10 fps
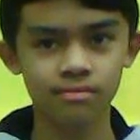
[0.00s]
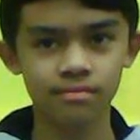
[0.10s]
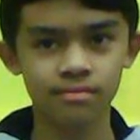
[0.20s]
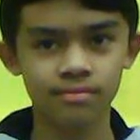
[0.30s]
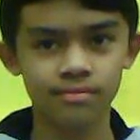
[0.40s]

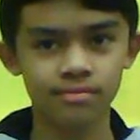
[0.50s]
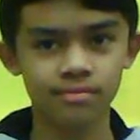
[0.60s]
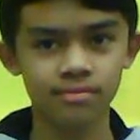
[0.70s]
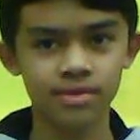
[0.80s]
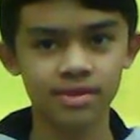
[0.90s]

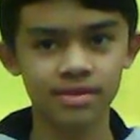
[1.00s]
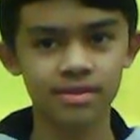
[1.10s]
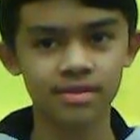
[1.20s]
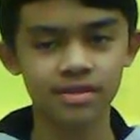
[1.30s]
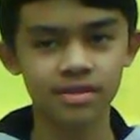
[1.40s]

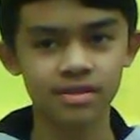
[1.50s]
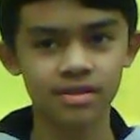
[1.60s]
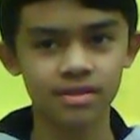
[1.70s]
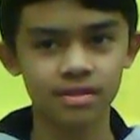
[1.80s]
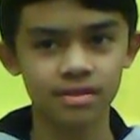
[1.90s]

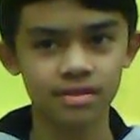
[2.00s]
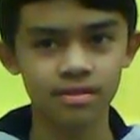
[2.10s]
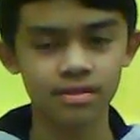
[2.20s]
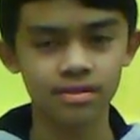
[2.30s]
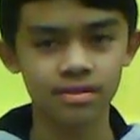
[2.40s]

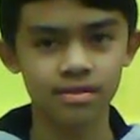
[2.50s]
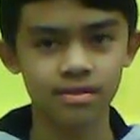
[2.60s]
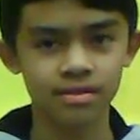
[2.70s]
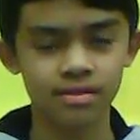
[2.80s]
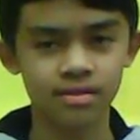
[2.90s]

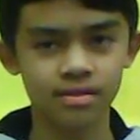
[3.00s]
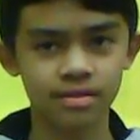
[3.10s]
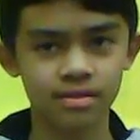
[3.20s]
No words are spoken by the person on screen.